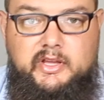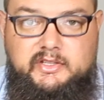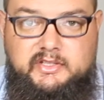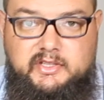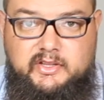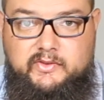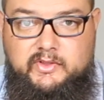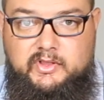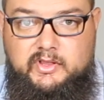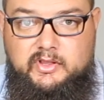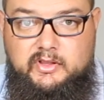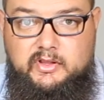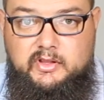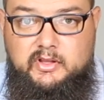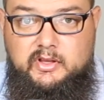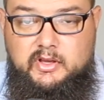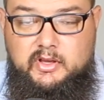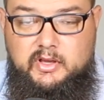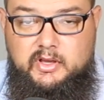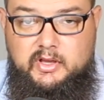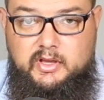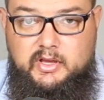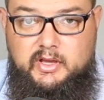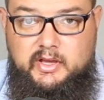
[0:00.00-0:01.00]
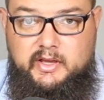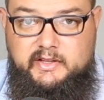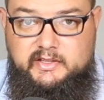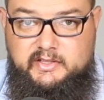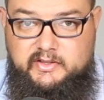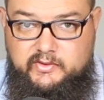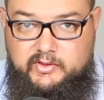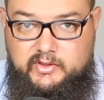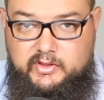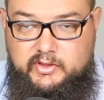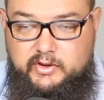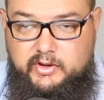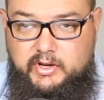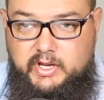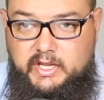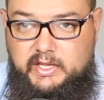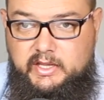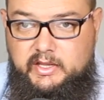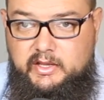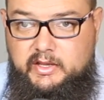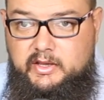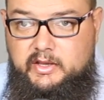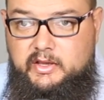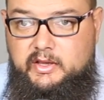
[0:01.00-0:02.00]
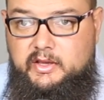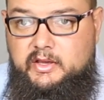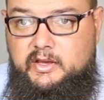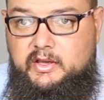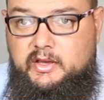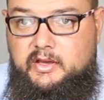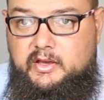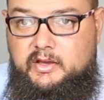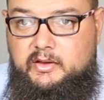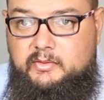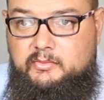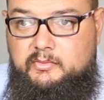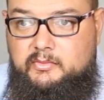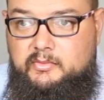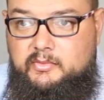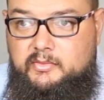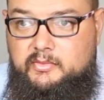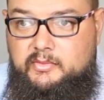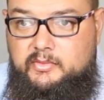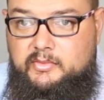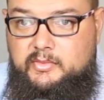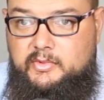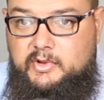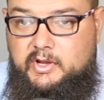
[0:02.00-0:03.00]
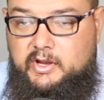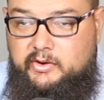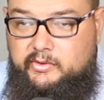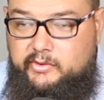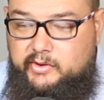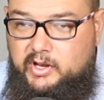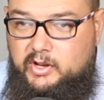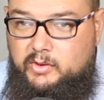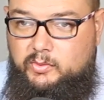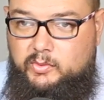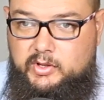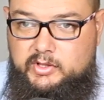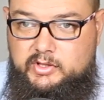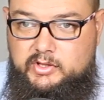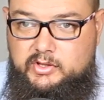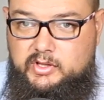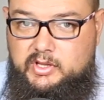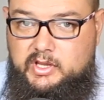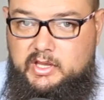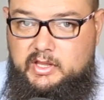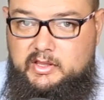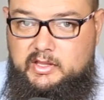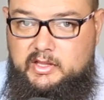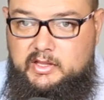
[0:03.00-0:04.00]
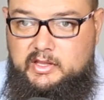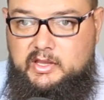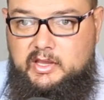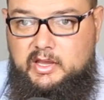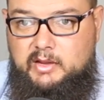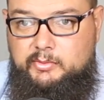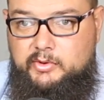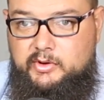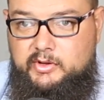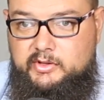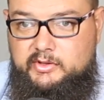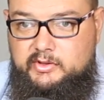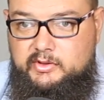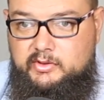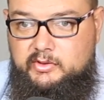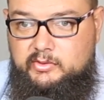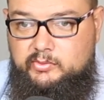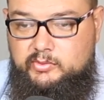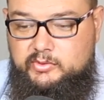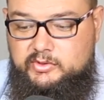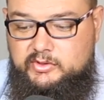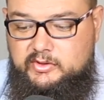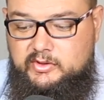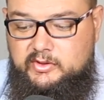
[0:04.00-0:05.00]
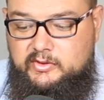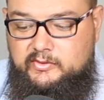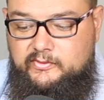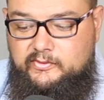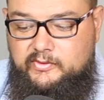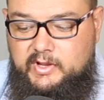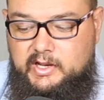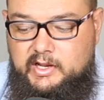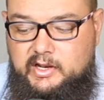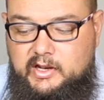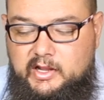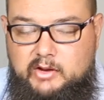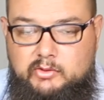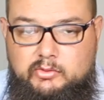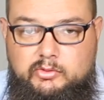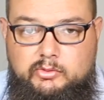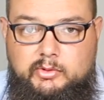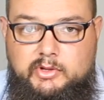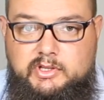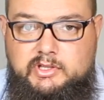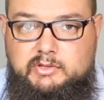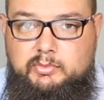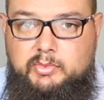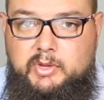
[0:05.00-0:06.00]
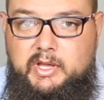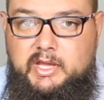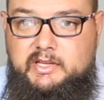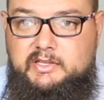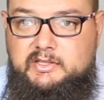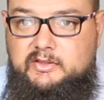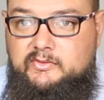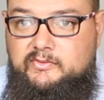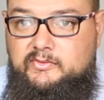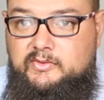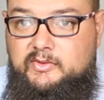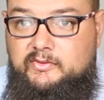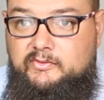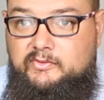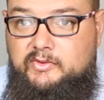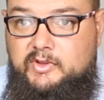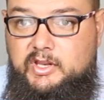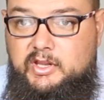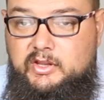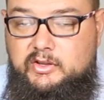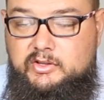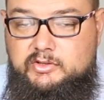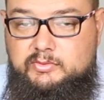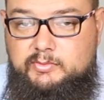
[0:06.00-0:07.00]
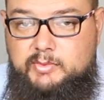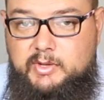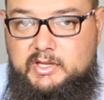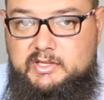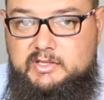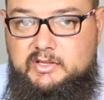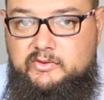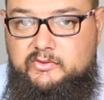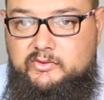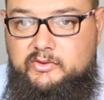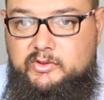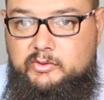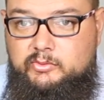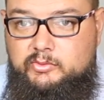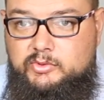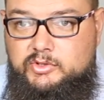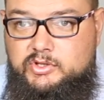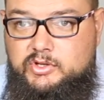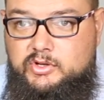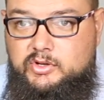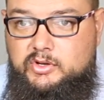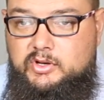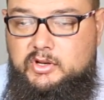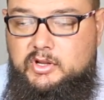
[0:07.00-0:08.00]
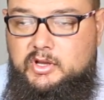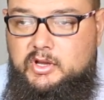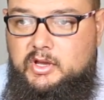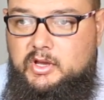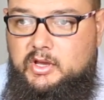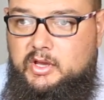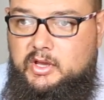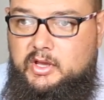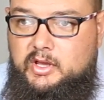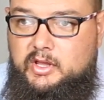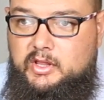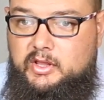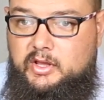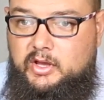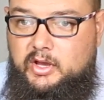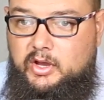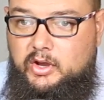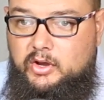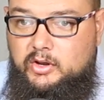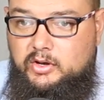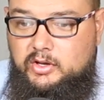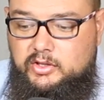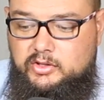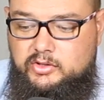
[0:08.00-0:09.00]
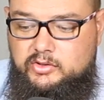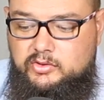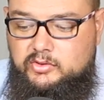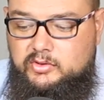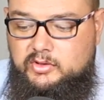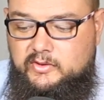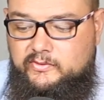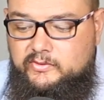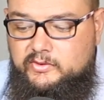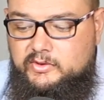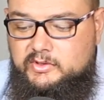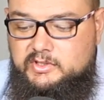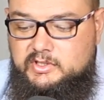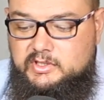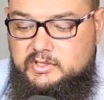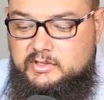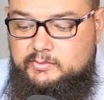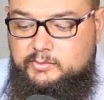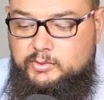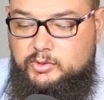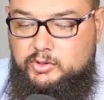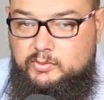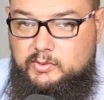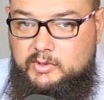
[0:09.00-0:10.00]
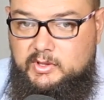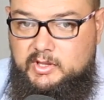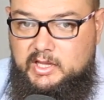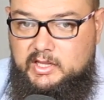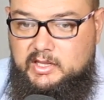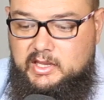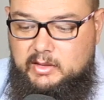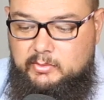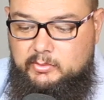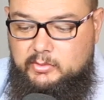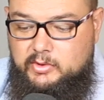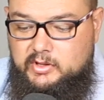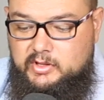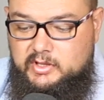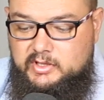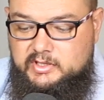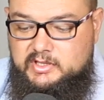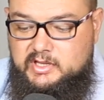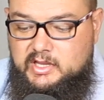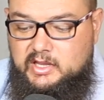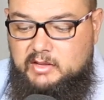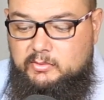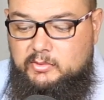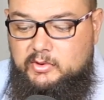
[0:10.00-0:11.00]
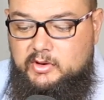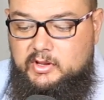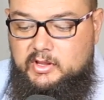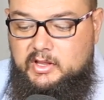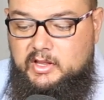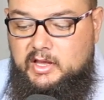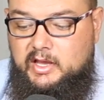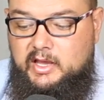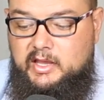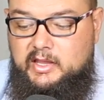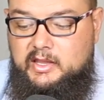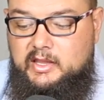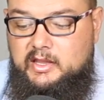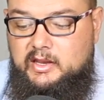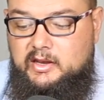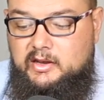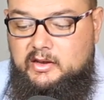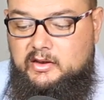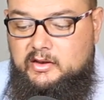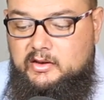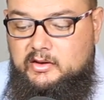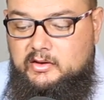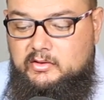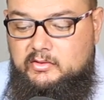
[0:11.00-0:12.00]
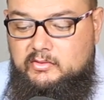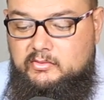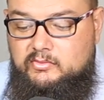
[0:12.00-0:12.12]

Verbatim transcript: A7 A7 III. Um, I really wanted to get that camera. It, it, was it fell in line with my specs. The, the video specs and everything was good. The only two differences between that camera and this camera that I can